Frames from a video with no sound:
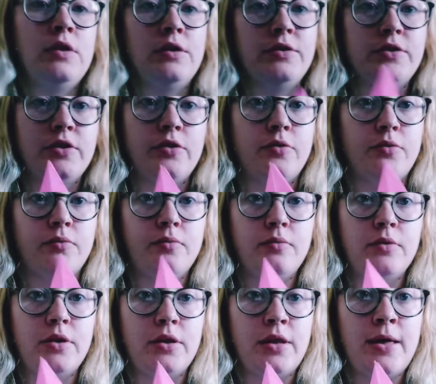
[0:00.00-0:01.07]
So
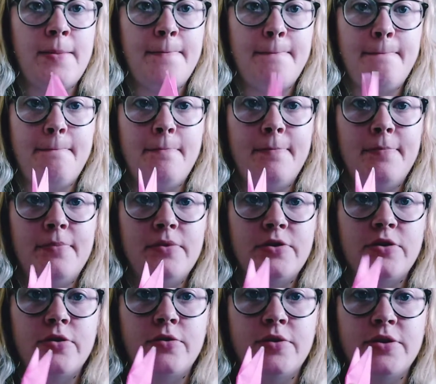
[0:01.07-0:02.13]
like that.
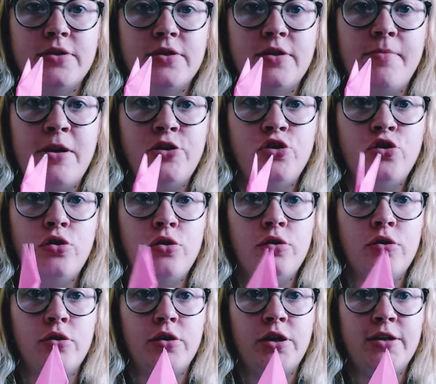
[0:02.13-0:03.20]
So it's
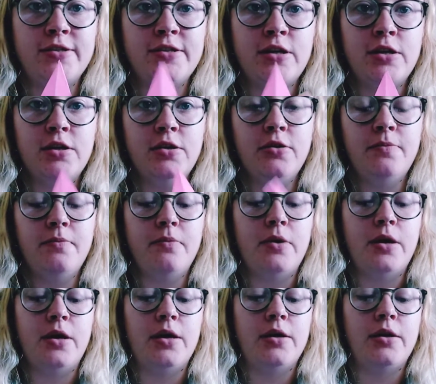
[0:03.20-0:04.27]
symmetrical on each side.
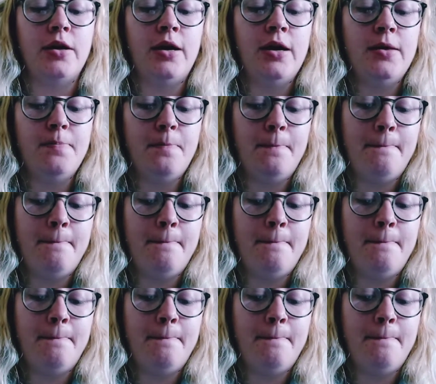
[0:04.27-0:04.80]
And again.